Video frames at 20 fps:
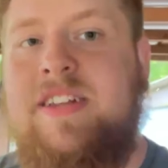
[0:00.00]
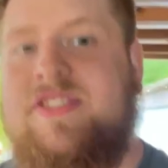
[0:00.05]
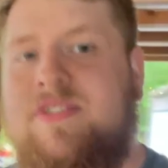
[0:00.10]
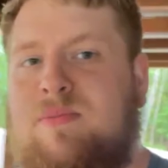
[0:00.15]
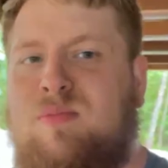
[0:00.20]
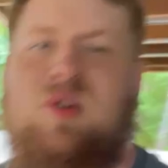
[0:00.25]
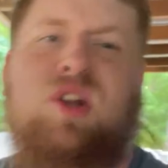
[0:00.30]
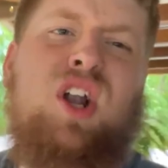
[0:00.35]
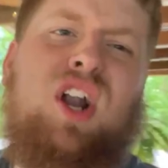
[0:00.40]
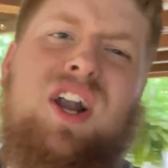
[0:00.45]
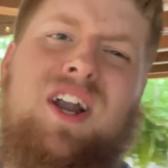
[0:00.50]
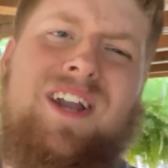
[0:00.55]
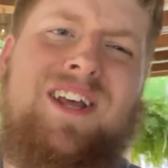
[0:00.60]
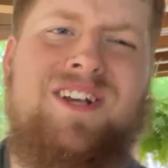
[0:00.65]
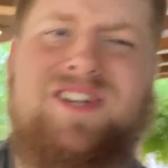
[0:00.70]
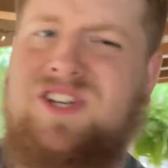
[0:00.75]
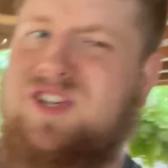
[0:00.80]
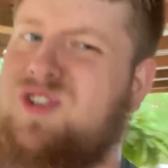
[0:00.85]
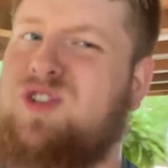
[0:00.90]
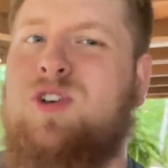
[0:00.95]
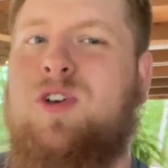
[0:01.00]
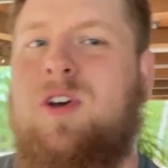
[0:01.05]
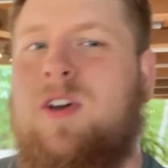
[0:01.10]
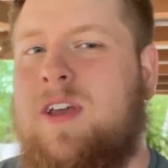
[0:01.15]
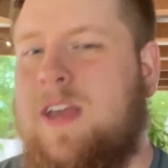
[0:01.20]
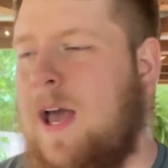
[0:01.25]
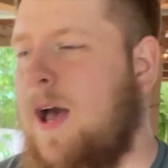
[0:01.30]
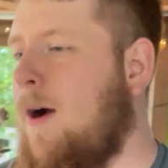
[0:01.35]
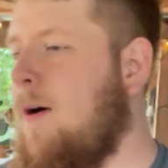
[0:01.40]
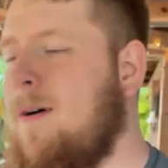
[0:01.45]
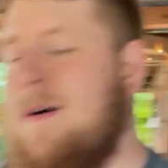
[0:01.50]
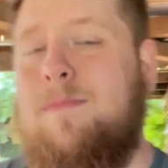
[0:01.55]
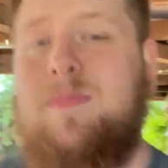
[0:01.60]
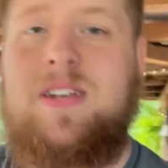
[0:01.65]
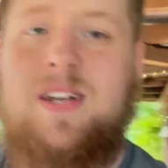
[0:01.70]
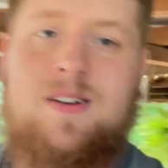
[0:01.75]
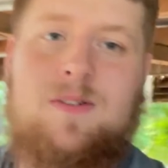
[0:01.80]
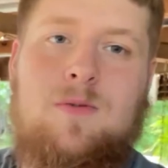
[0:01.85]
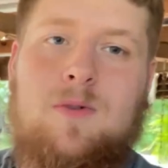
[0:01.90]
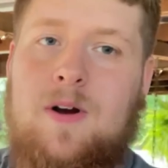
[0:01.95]
some delicious Cookout. I'm
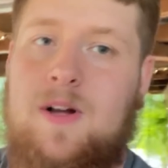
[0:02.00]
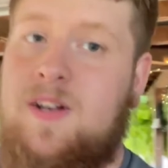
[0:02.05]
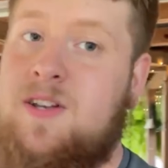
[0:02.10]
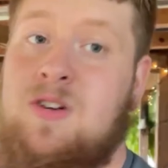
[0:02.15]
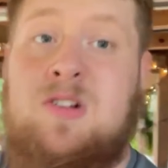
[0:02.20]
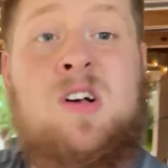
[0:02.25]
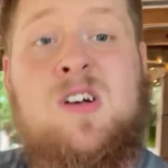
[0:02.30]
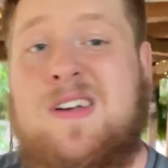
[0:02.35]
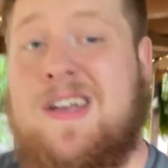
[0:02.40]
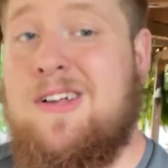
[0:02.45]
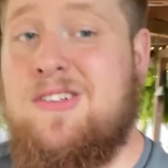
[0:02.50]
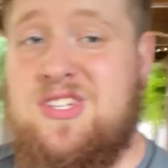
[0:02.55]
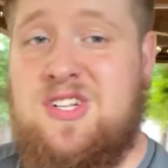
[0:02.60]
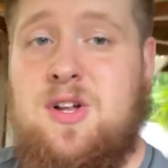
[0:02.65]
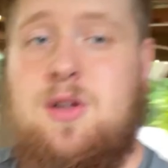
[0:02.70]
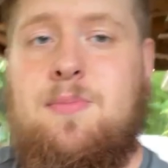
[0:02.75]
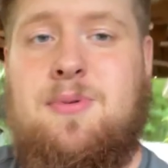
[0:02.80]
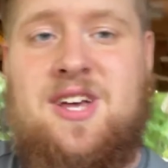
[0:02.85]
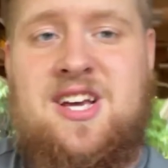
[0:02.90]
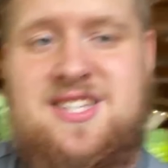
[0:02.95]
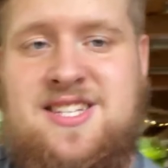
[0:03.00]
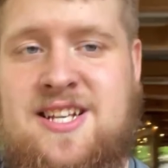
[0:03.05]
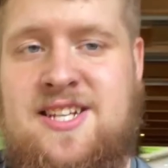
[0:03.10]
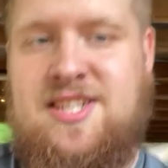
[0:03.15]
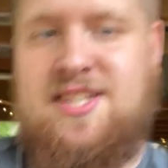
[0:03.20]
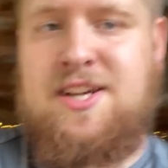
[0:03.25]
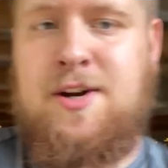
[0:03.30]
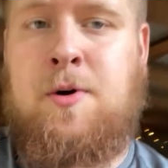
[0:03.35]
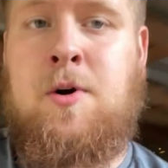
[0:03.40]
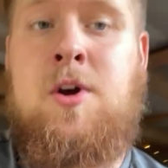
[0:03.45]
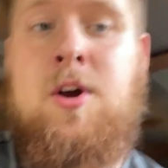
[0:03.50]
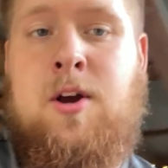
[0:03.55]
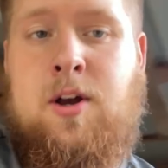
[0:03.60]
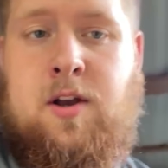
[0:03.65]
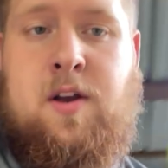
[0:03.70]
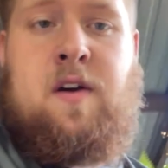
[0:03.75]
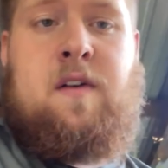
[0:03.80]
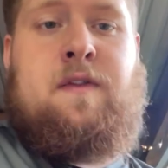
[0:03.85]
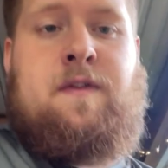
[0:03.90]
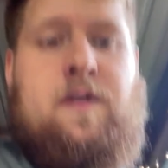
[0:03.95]
telling you what, Cookout's the only place that's still
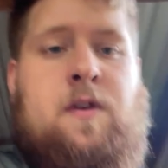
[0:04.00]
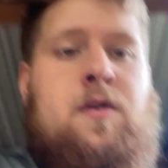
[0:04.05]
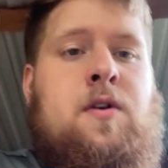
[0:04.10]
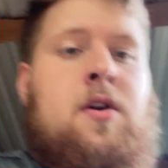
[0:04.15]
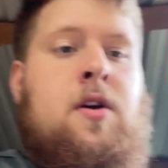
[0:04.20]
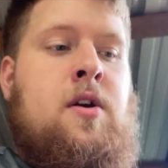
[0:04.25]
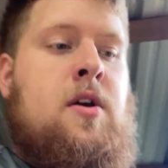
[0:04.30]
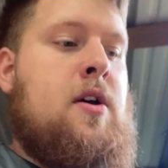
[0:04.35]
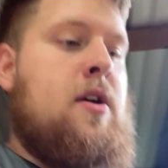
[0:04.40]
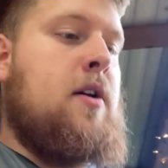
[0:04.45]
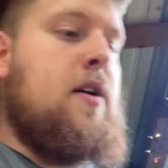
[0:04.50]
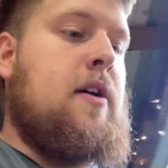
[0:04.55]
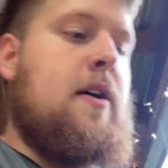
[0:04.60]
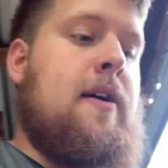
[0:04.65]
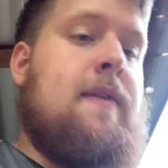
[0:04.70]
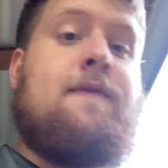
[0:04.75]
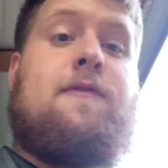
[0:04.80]
good food and